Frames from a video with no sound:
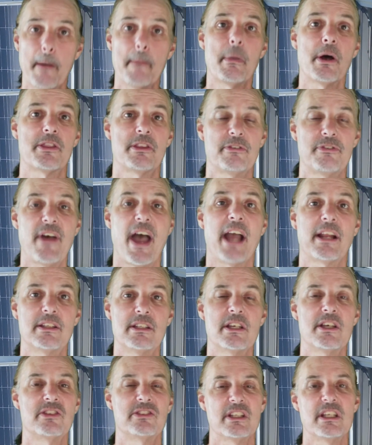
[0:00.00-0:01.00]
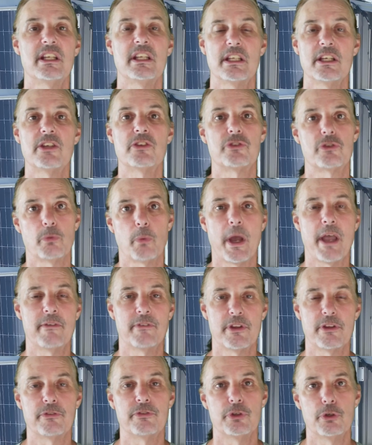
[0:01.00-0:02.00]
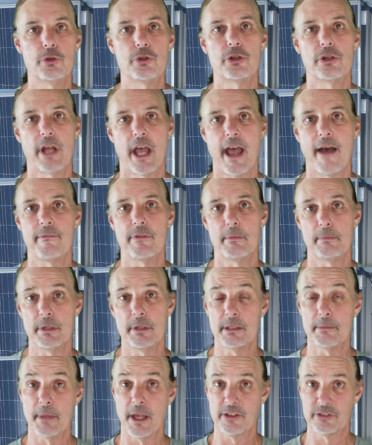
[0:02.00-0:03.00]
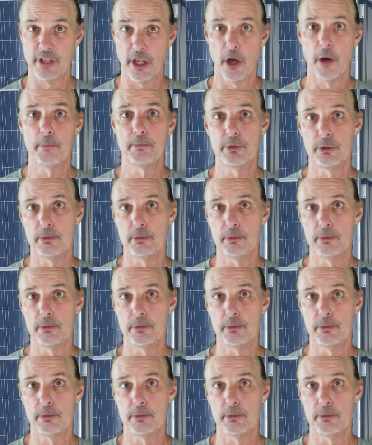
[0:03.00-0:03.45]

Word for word: but the fact is, it is the wave of the future to have the B M S help